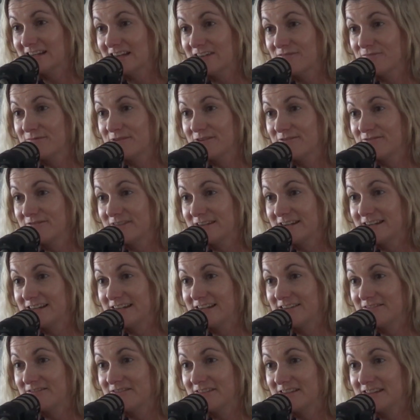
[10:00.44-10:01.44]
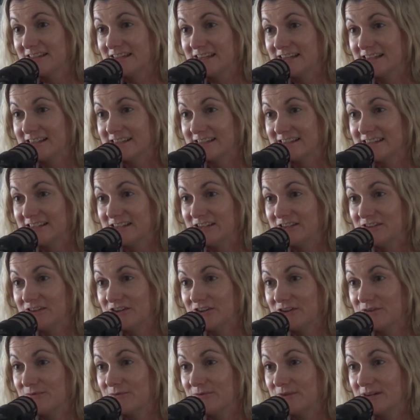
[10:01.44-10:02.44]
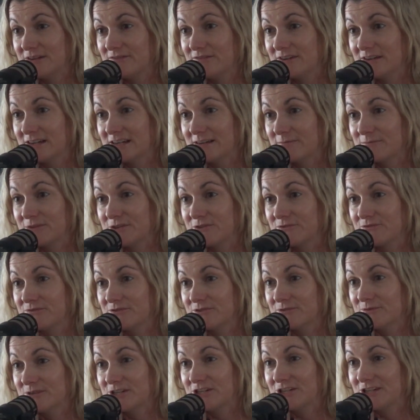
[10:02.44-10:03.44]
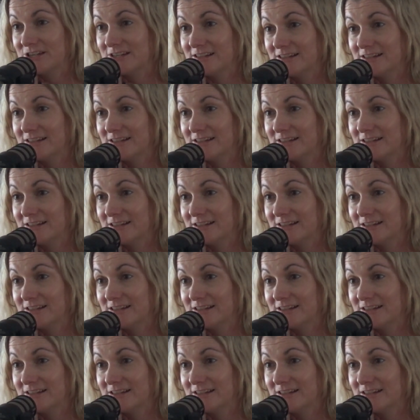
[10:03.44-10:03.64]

government funding for things that you know will never come to fruition